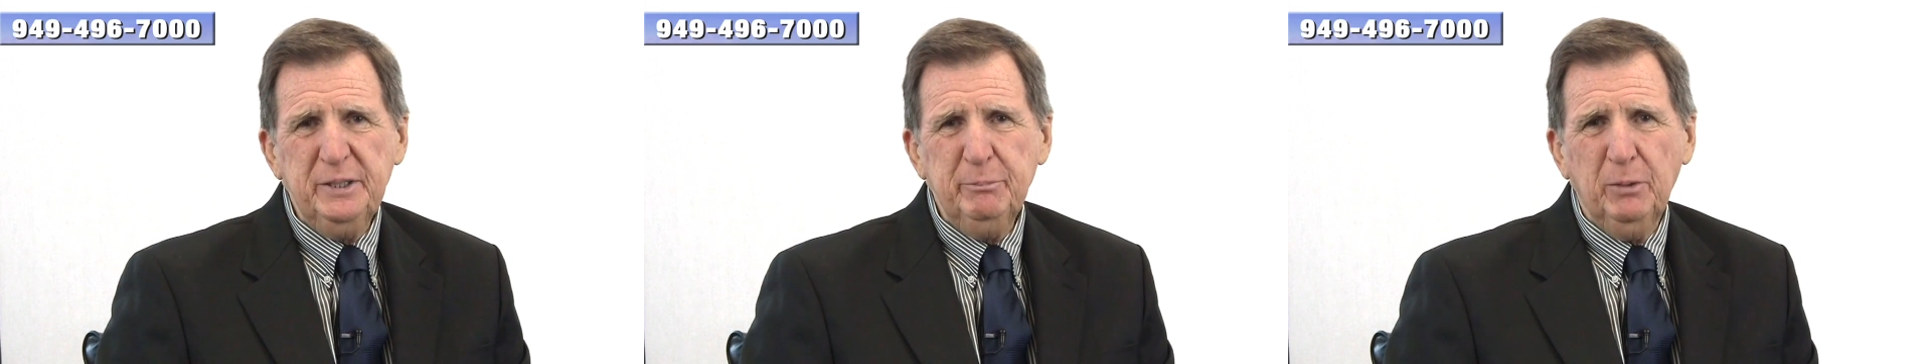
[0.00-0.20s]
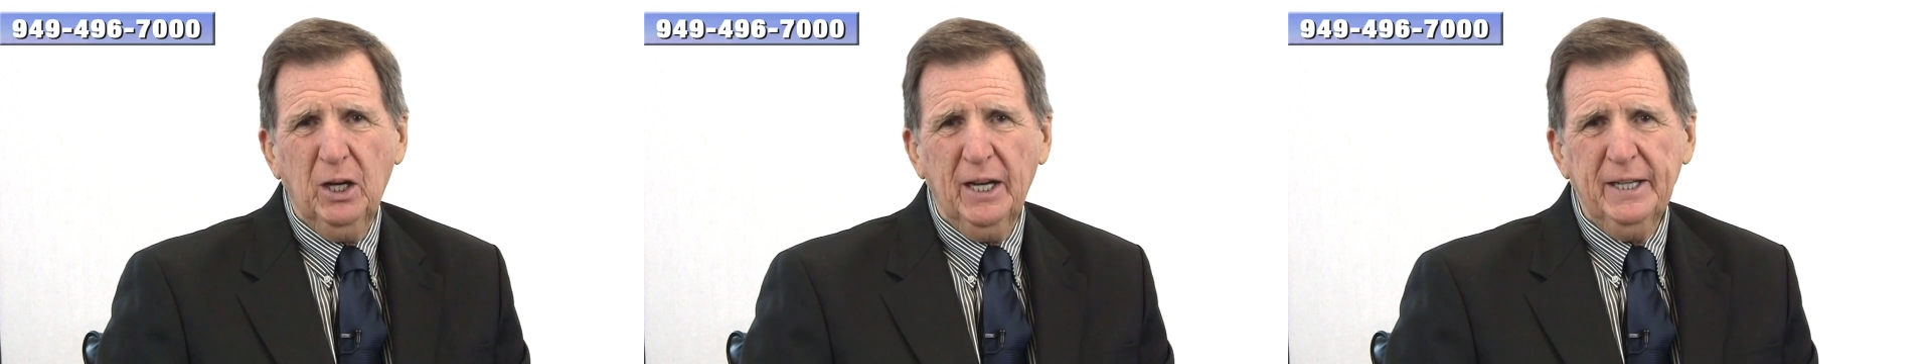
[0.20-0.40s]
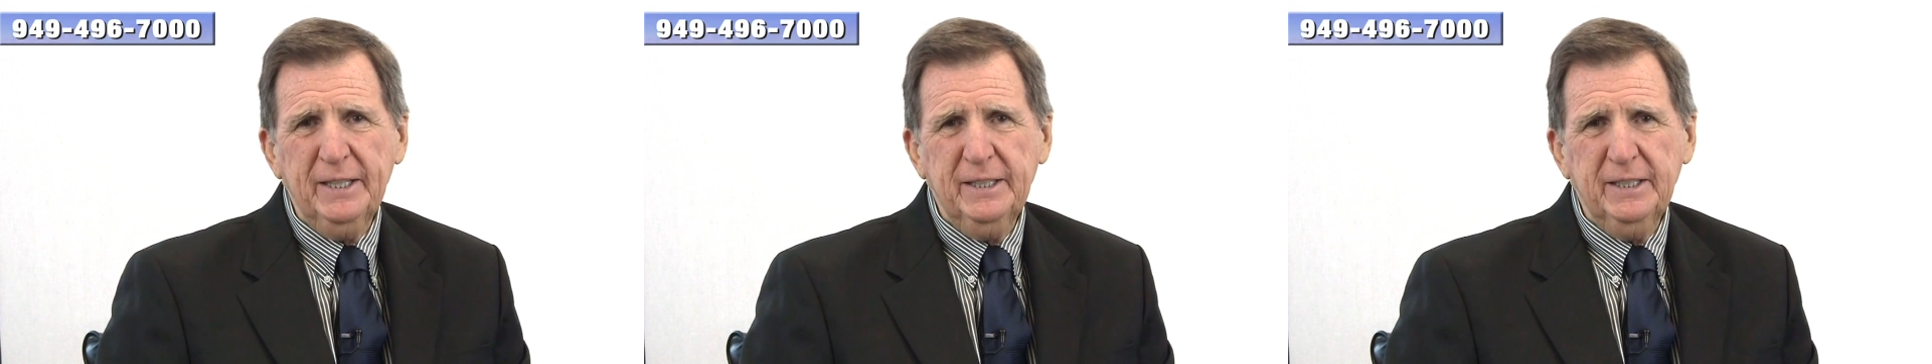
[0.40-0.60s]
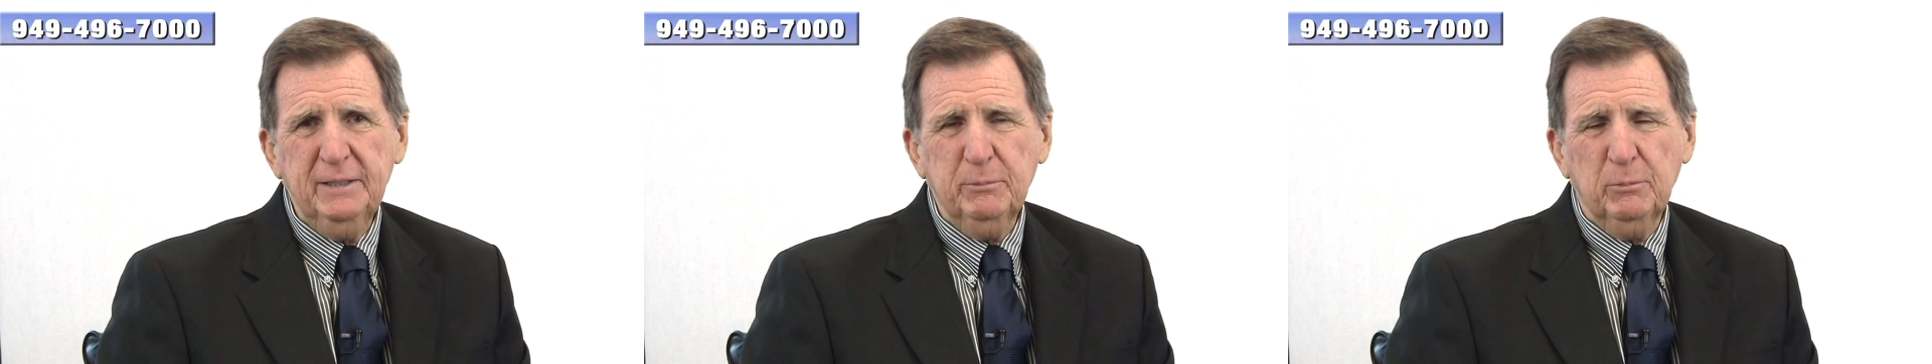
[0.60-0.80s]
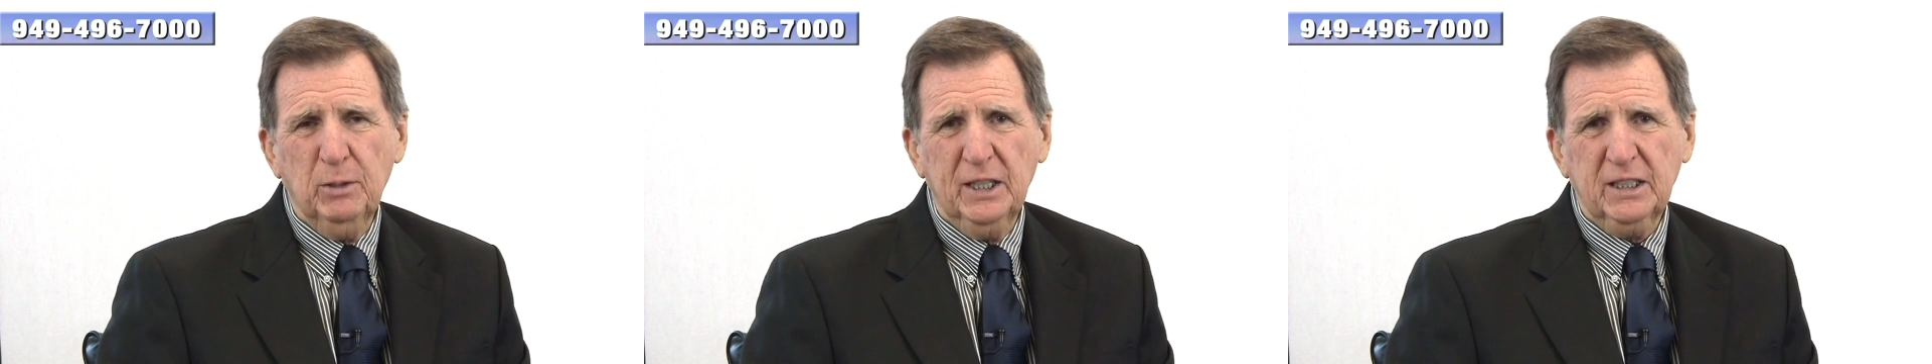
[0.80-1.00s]
by
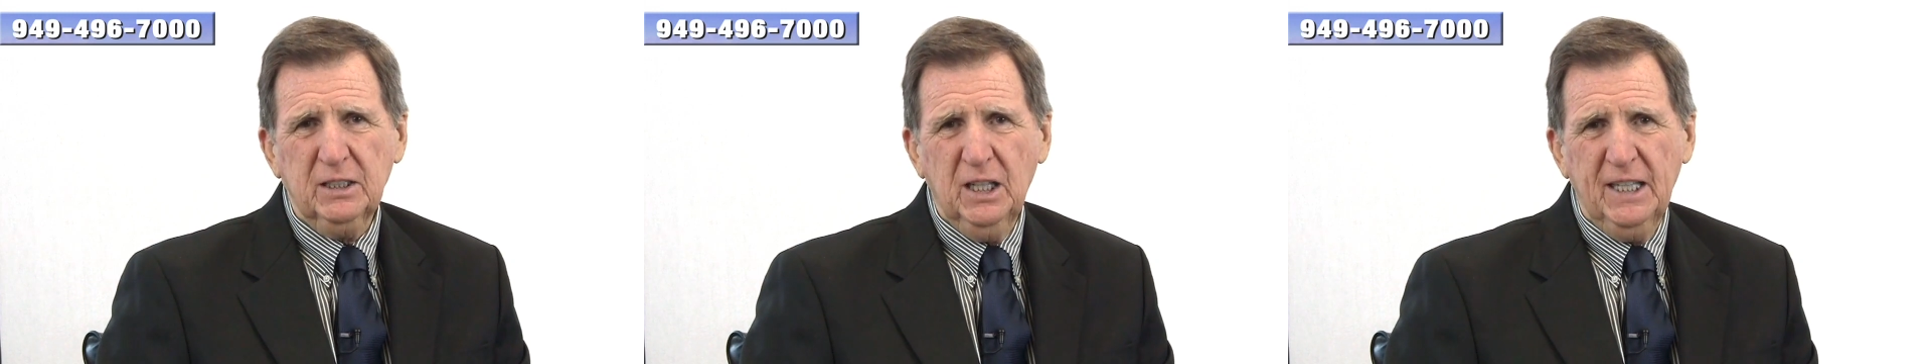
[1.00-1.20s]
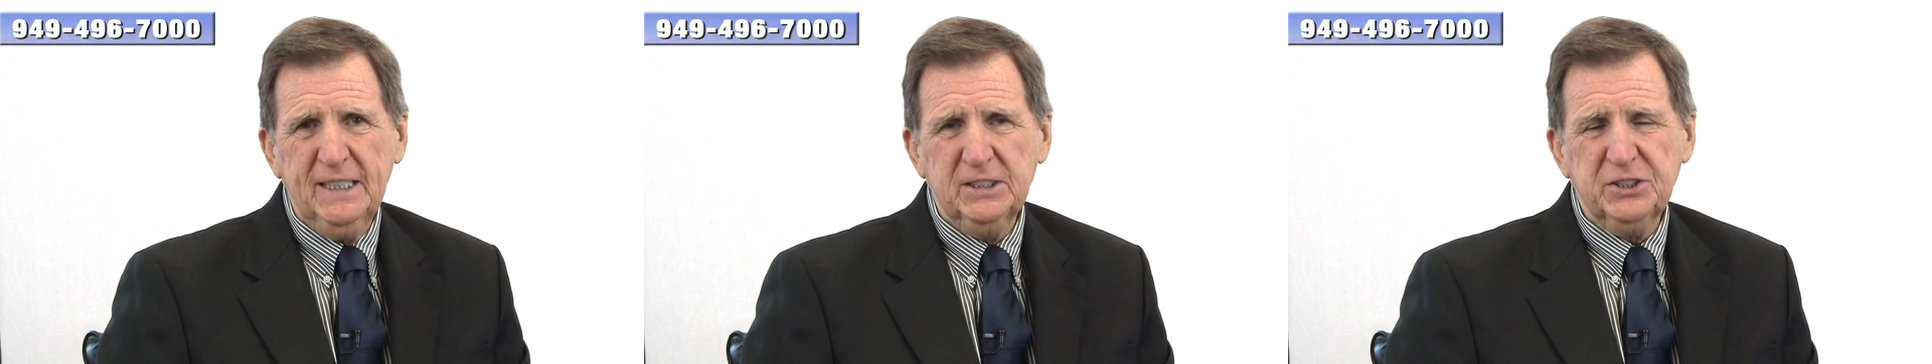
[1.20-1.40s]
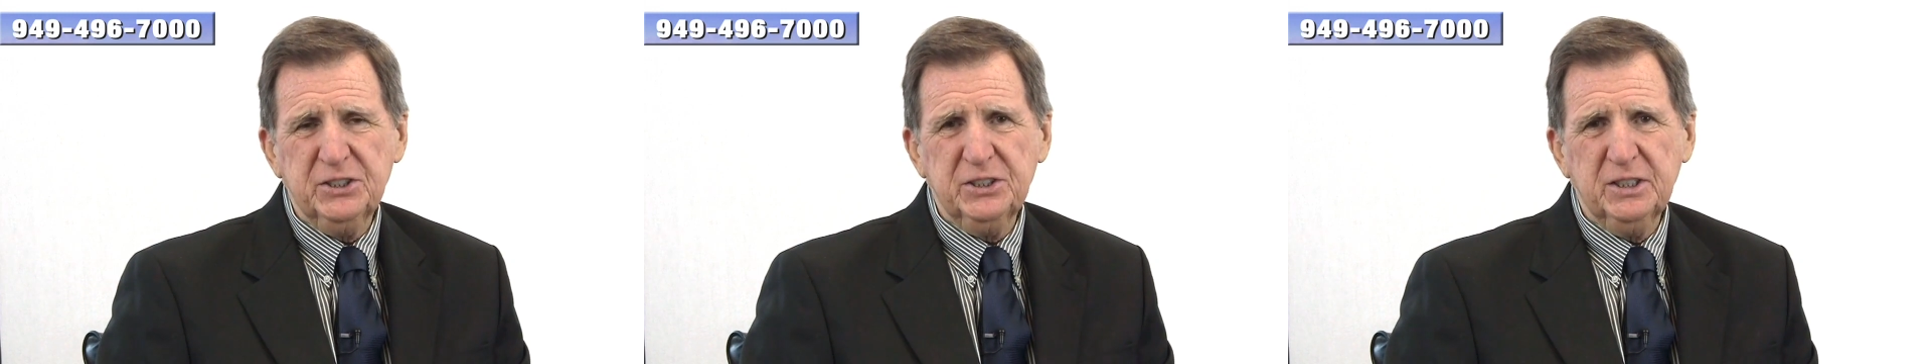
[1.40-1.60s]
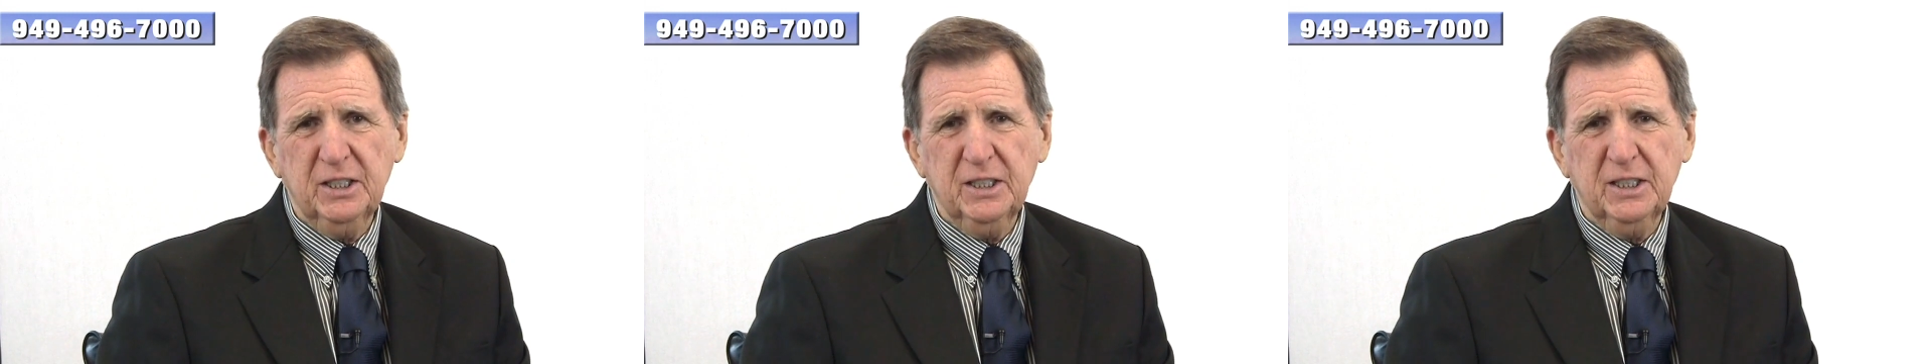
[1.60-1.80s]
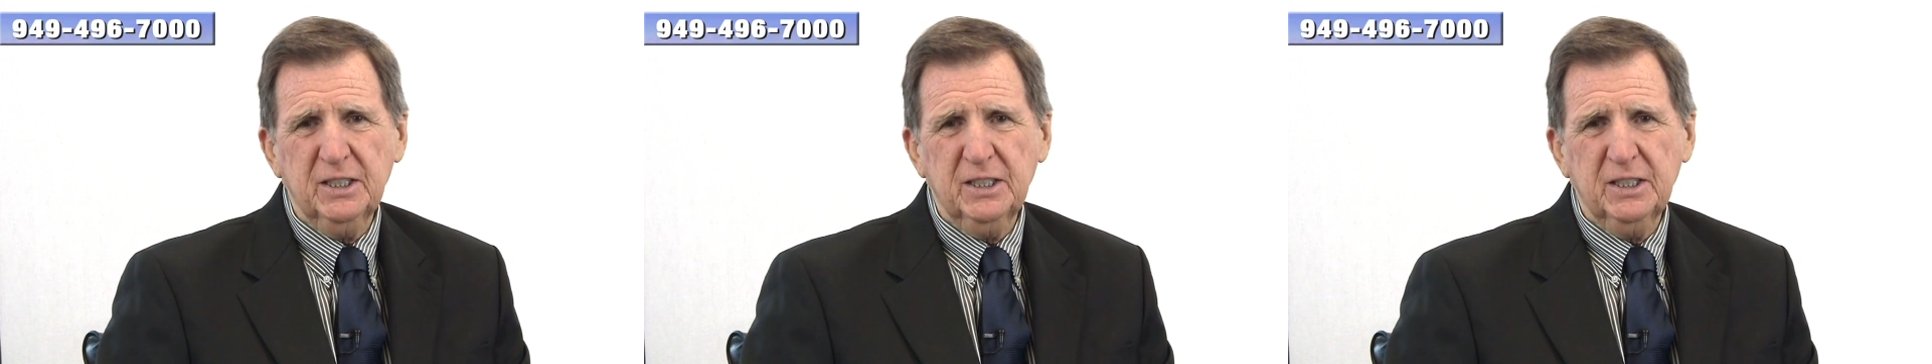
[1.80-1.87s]
my client's